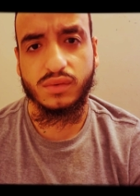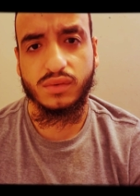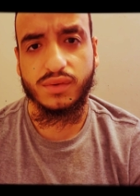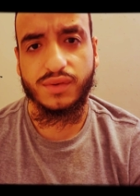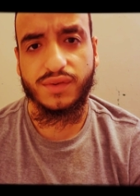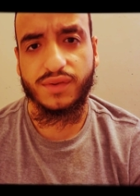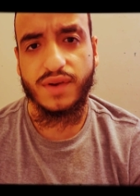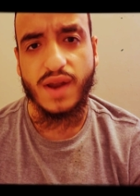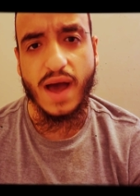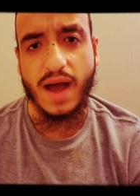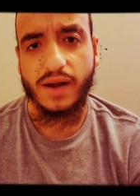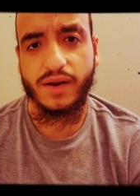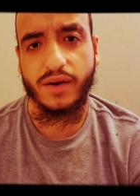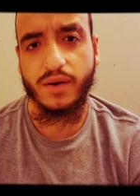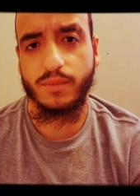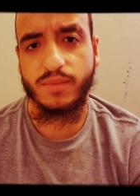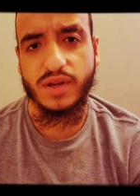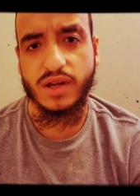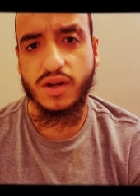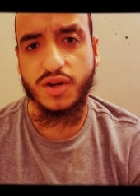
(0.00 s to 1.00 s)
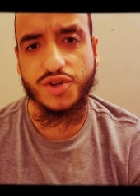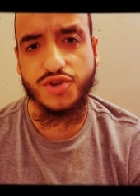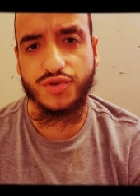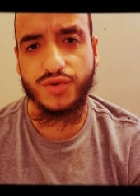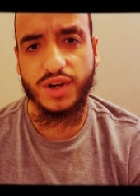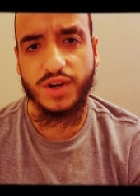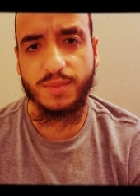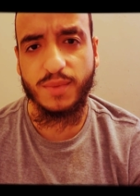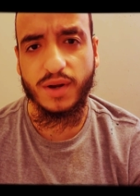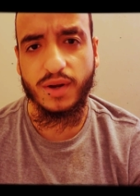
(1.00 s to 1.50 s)
it's not going to be a
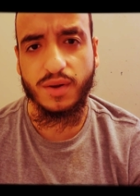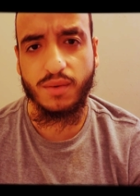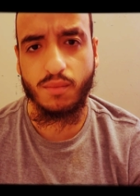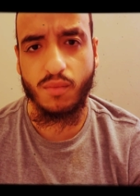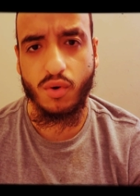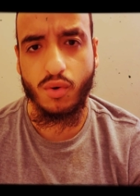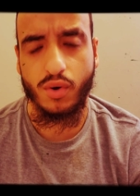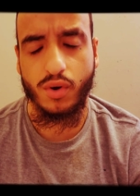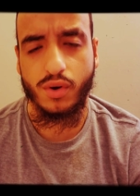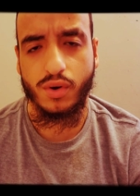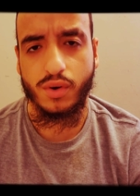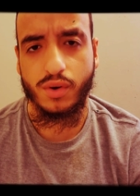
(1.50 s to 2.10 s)
dream anymore.